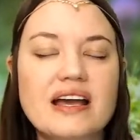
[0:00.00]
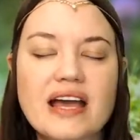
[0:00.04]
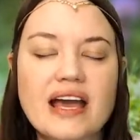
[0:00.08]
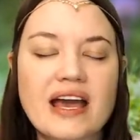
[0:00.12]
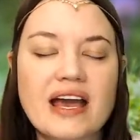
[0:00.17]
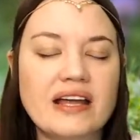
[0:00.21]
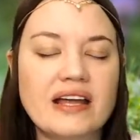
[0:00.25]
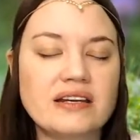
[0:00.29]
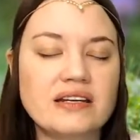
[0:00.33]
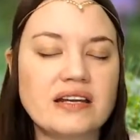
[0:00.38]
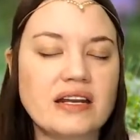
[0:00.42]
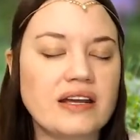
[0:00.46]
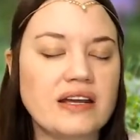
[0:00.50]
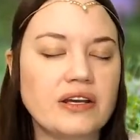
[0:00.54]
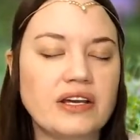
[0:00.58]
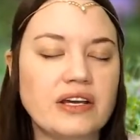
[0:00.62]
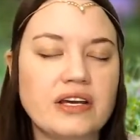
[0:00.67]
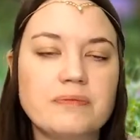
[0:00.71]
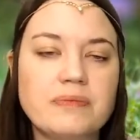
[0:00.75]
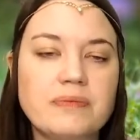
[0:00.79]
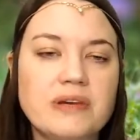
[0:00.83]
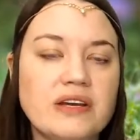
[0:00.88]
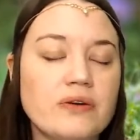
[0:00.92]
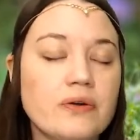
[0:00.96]
And it
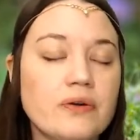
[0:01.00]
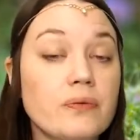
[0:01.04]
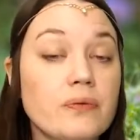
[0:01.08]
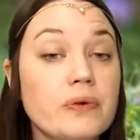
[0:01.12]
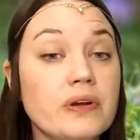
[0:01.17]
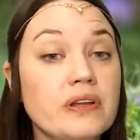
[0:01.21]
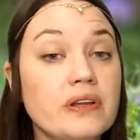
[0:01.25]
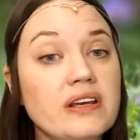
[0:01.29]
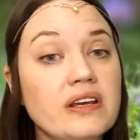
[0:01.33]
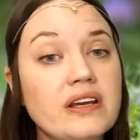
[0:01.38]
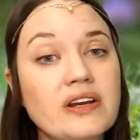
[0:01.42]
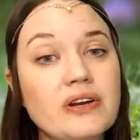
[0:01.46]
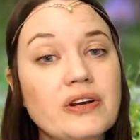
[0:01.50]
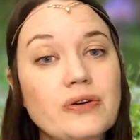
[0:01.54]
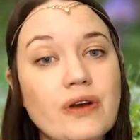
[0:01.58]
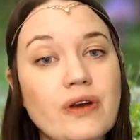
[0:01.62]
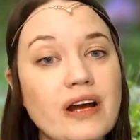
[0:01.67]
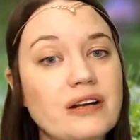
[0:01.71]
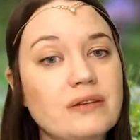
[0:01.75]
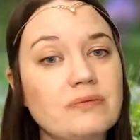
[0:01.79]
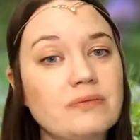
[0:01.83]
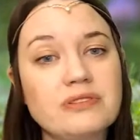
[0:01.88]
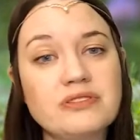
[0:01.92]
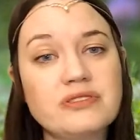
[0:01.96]
can be a really
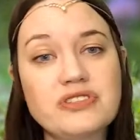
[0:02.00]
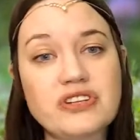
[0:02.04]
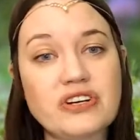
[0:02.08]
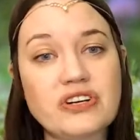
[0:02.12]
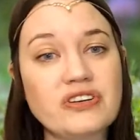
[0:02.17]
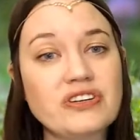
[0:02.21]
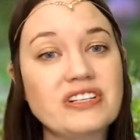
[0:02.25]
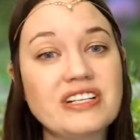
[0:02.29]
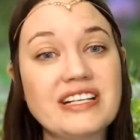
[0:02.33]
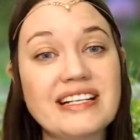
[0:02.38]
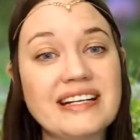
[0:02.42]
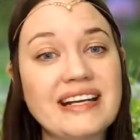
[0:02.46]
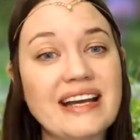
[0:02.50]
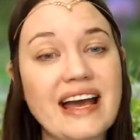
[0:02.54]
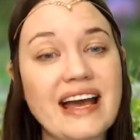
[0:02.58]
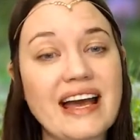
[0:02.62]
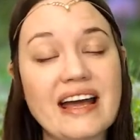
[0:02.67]
incredible journey.